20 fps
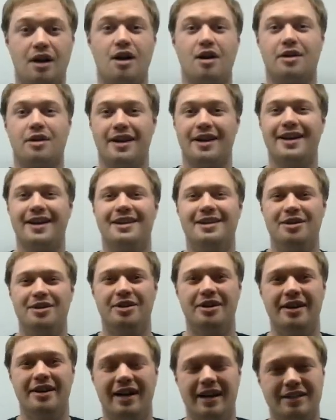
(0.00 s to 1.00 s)
Okay, hey
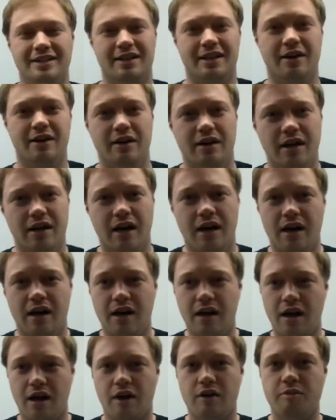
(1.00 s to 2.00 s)
Laura, how's it going?
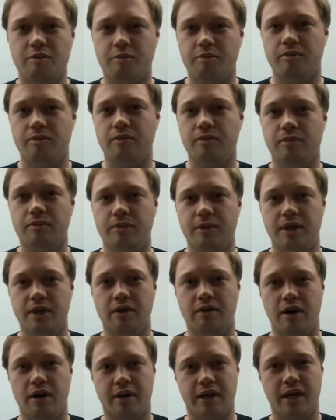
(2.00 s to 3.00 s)
Uh, I hope
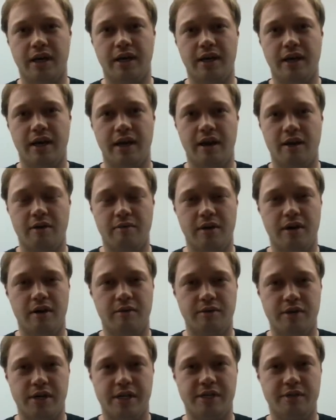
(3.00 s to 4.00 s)
you're okay and hope the
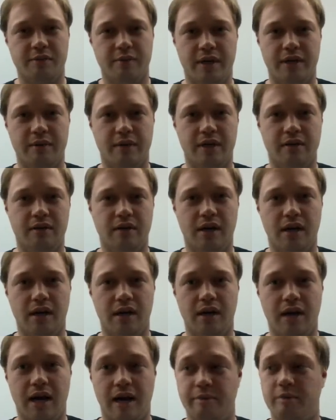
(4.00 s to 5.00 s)
operation went well.
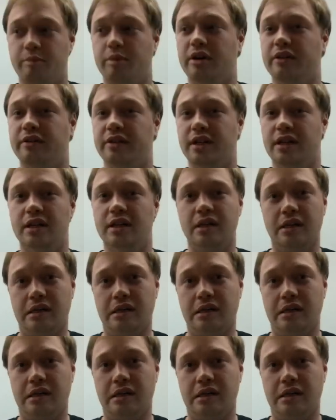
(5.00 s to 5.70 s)
Uh, happy birthday.